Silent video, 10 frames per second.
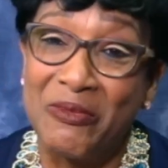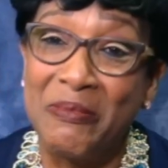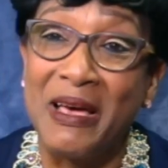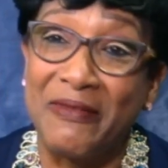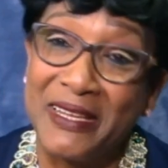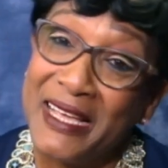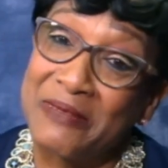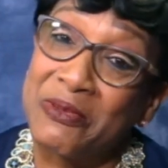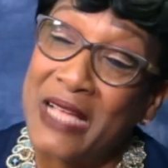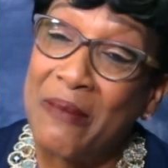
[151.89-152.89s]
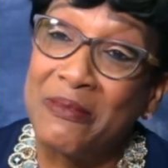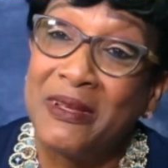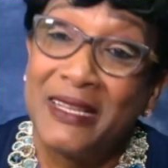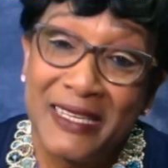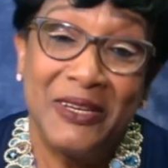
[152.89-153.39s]
me Beverly. Yes, but
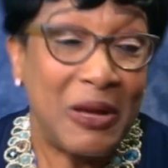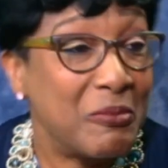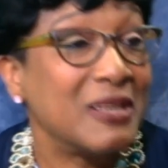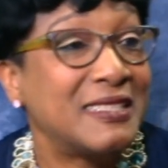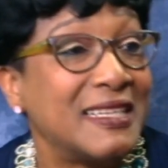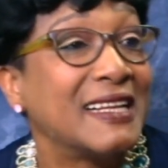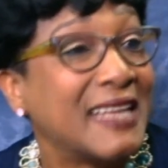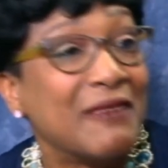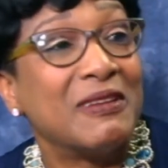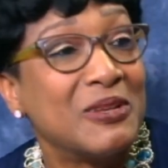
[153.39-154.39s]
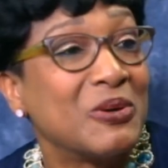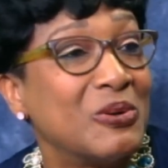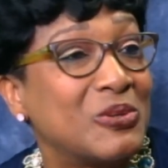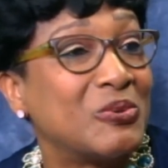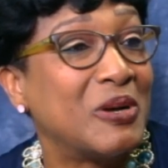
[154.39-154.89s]
I must say that Kevin is
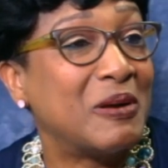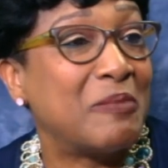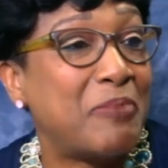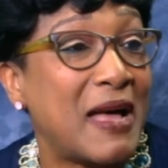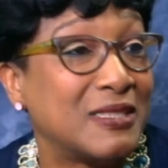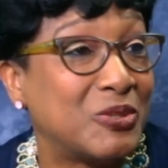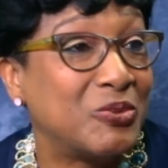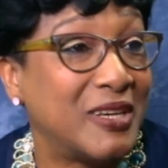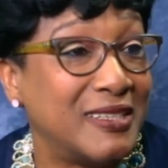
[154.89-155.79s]
also a past student.